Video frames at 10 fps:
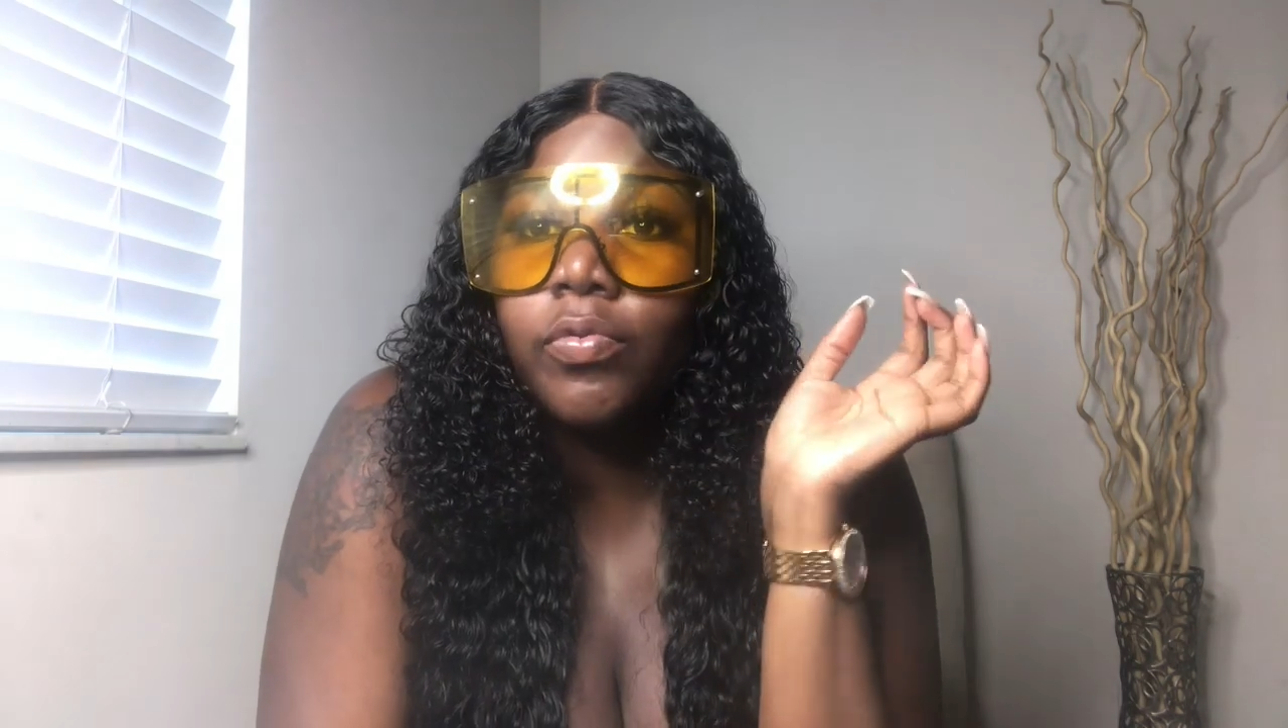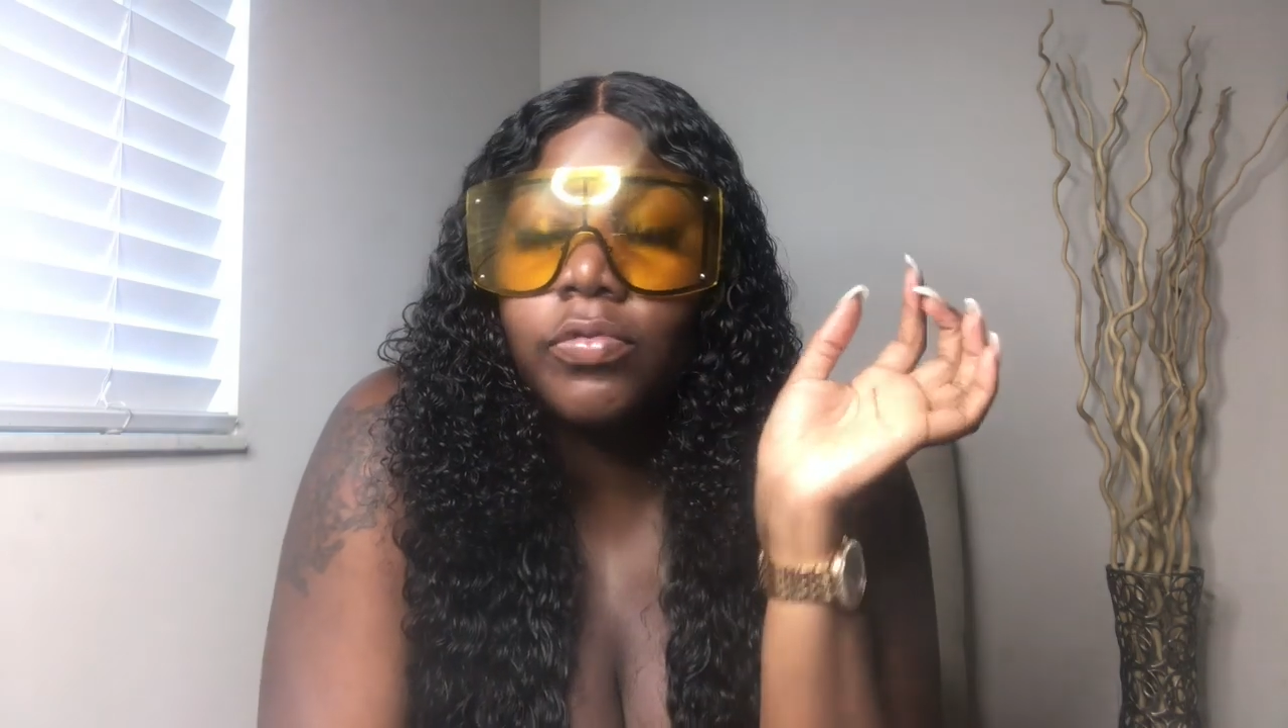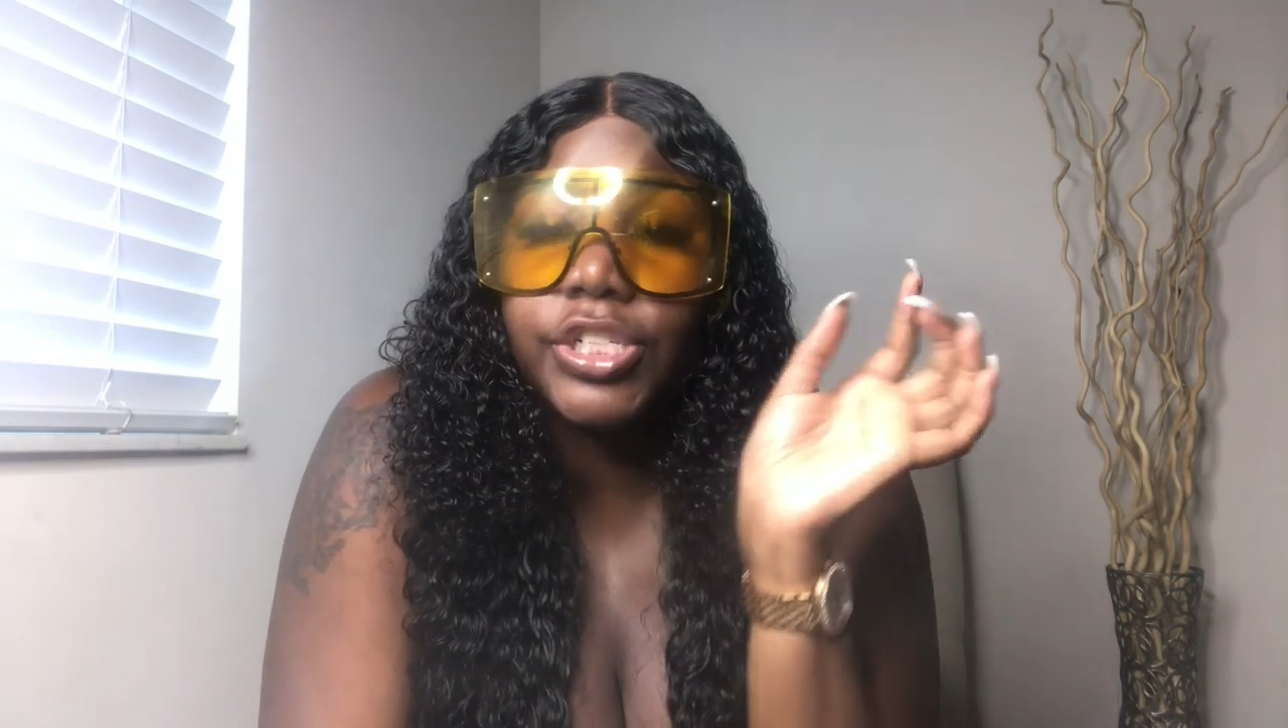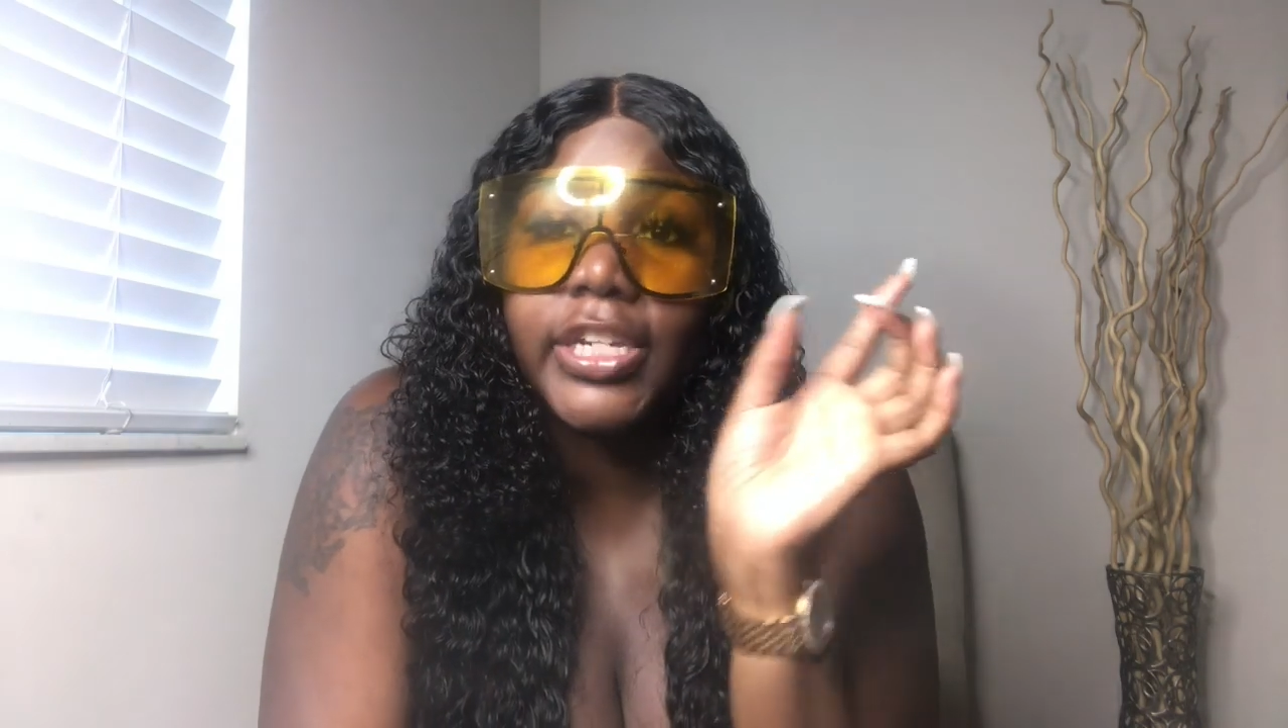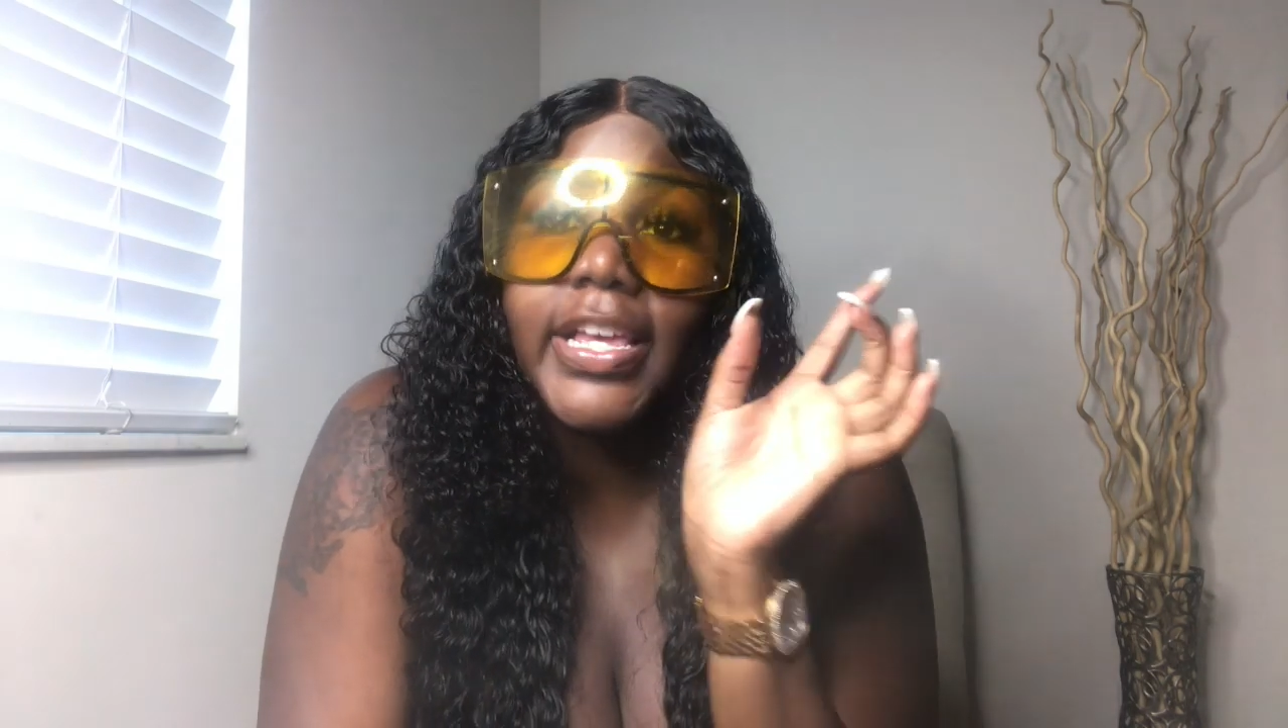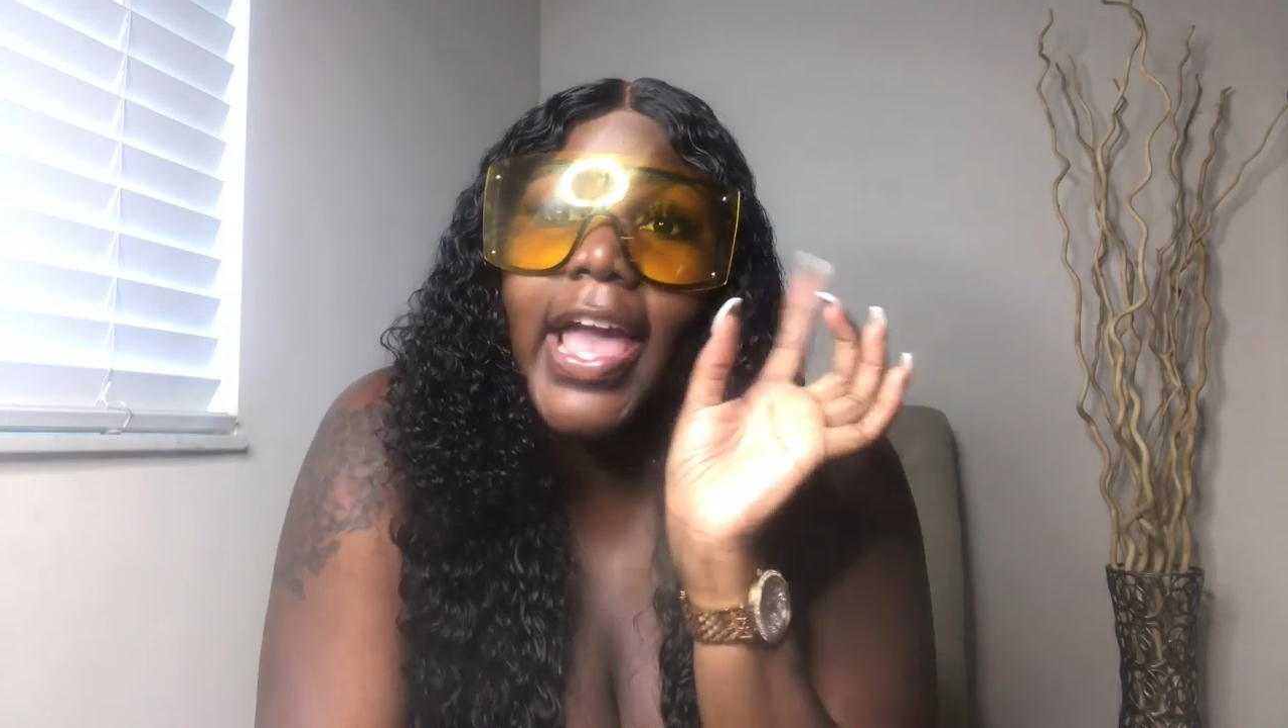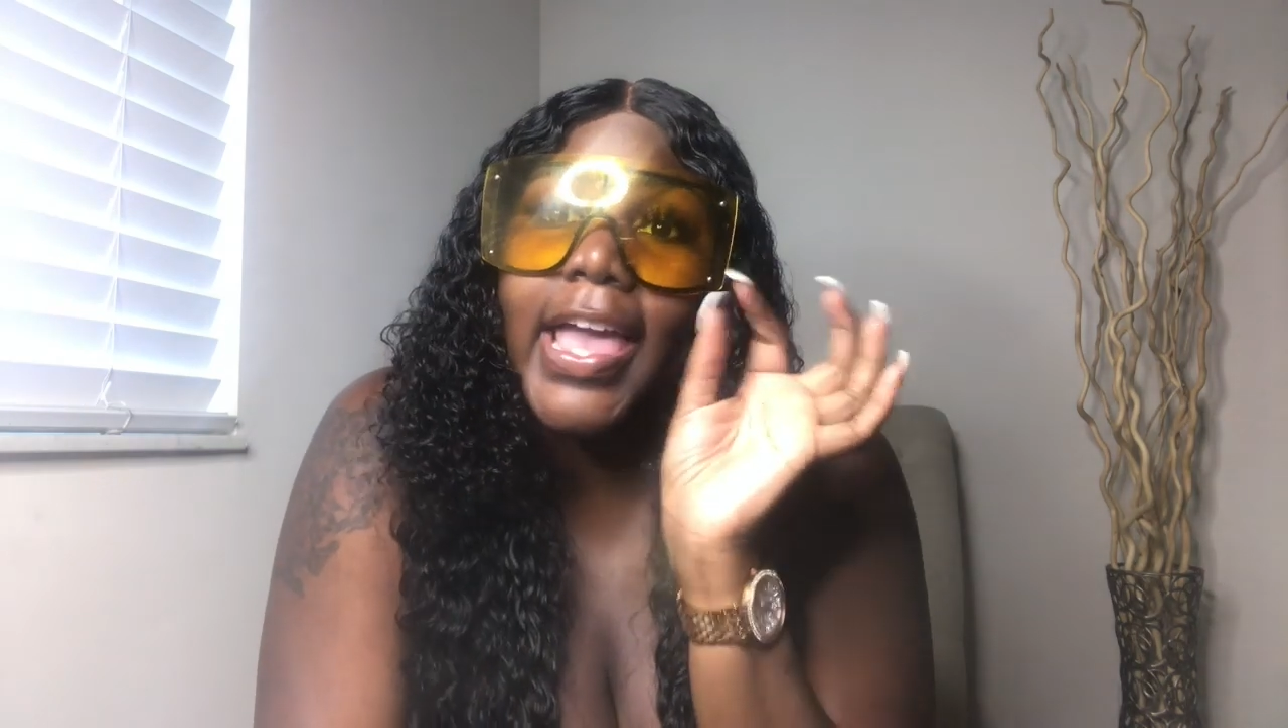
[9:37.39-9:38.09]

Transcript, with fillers: bougie